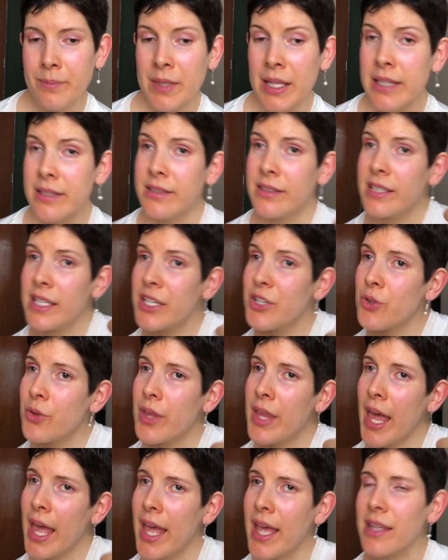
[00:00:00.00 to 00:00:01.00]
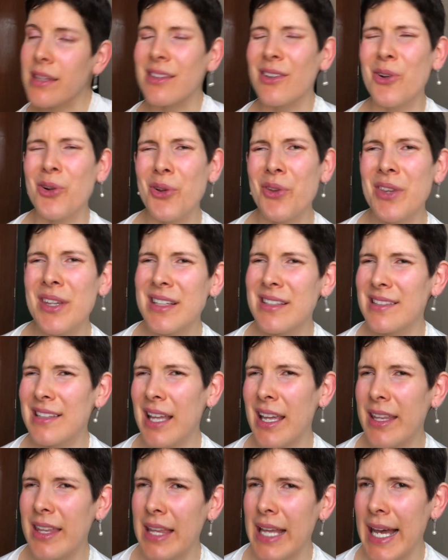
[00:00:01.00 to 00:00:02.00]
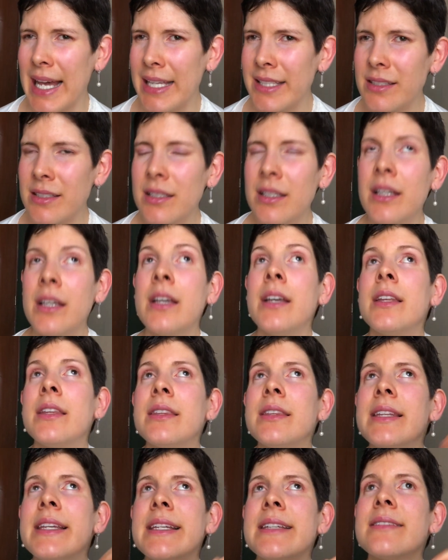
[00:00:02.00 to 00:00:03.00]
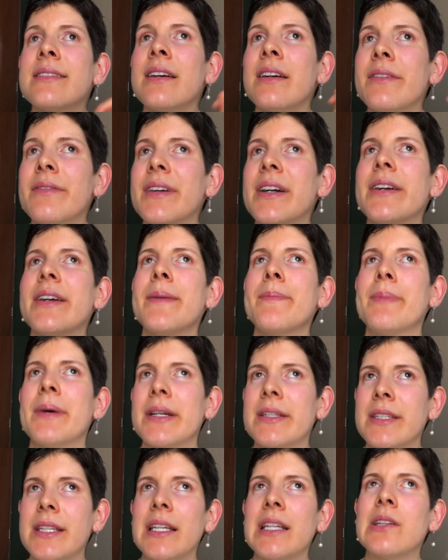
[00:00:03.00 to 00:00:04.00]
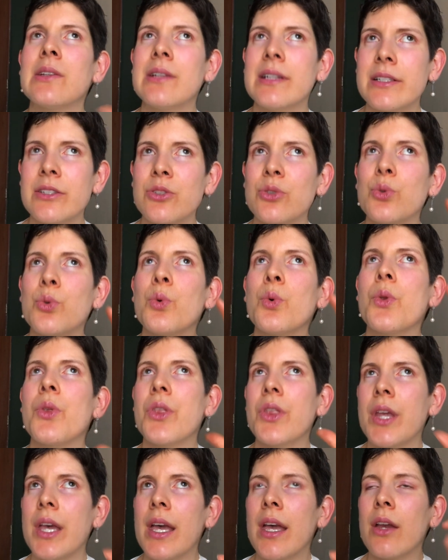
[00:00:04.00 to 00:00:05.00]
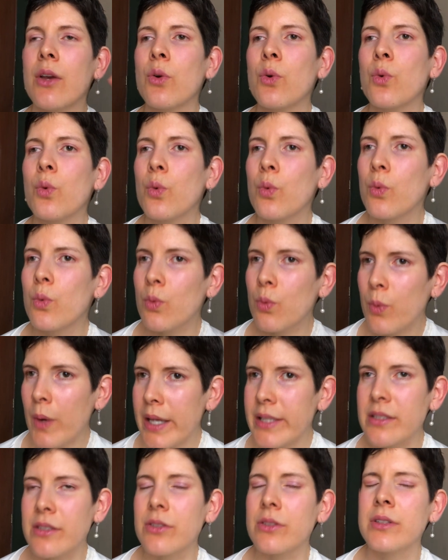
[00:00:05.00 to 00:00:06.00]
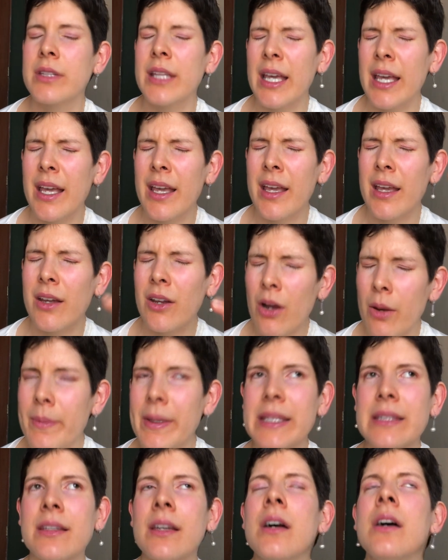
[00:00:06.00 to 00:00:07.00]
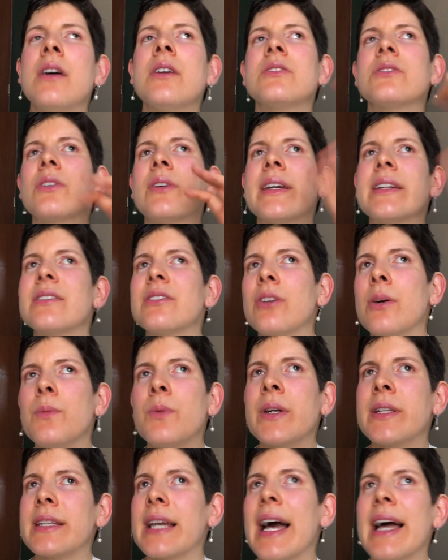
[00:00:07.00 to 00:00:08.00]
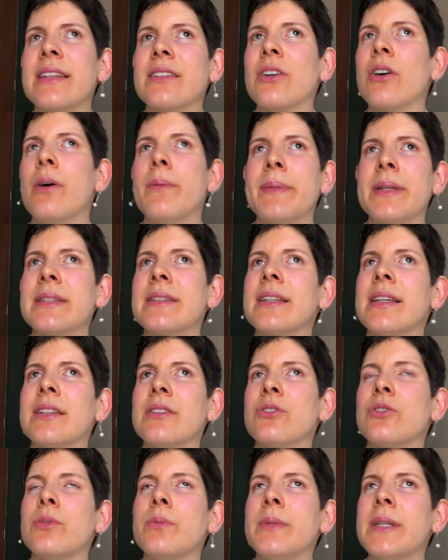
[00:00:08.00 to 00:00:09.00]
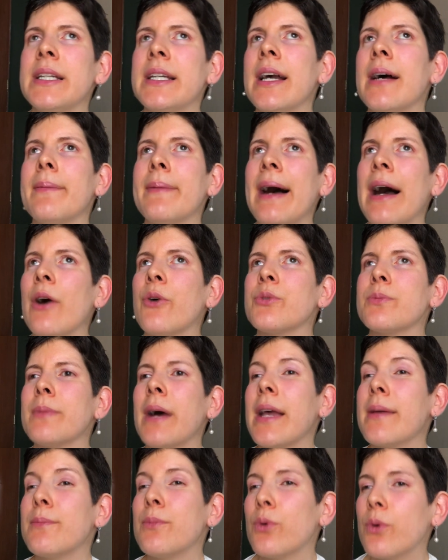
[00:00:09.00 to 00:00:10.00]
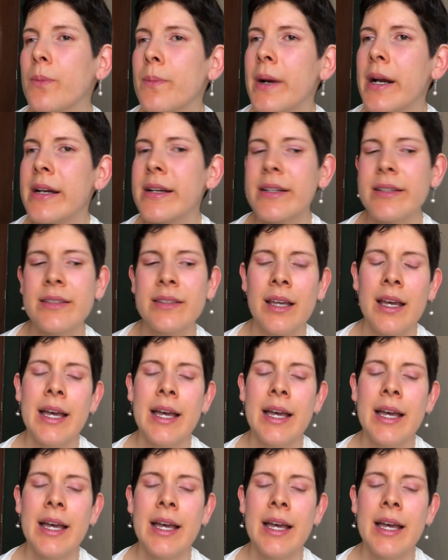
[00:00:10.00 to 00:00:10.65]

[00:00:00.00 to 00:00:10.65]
see you then, or things like that. These are very particular to the comment. So like someone had commented to me about my bookmarks